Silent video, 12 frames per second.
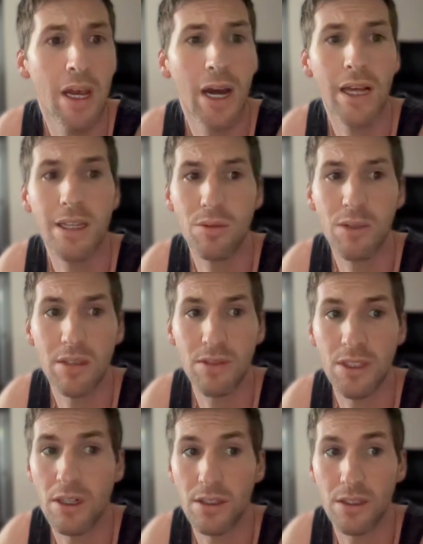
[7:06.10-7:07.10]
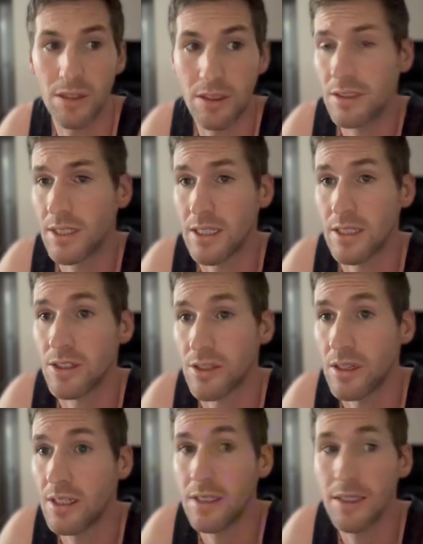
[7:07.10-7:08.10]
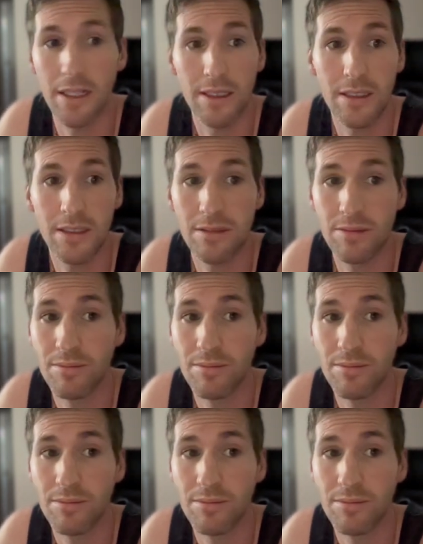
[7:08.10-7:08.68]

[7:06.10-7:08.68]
And then we have another dictionary that